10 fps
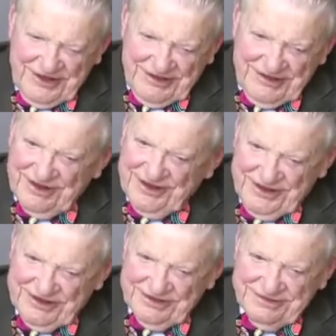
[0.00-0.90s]
Okay, all
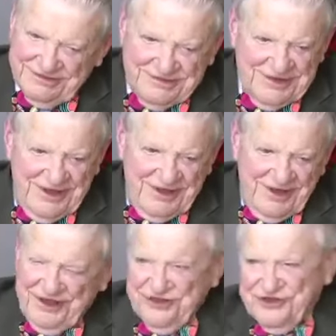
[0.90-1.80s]
right.
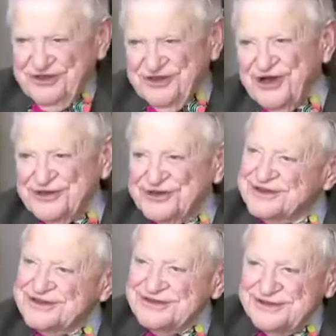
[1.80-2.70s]
I guess you're
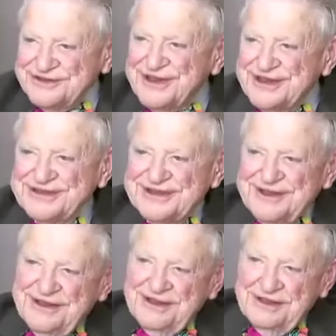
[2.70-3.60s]
entitled to do
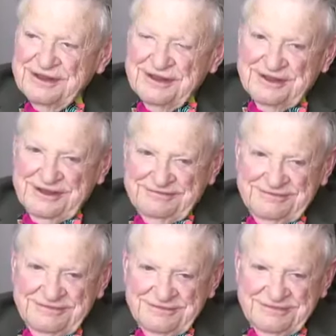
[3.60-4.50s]
that. Okay.
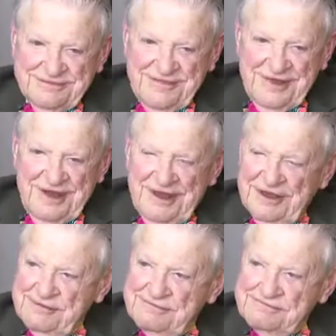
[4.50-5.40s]
Um,
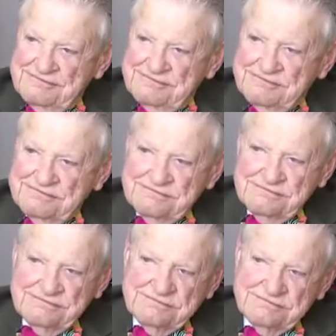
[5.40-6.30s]
um, so if if
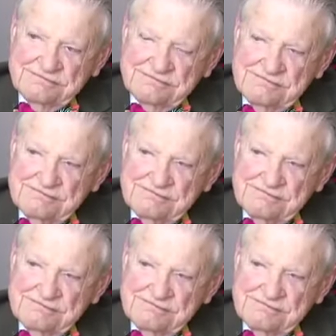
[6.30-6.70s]
we were to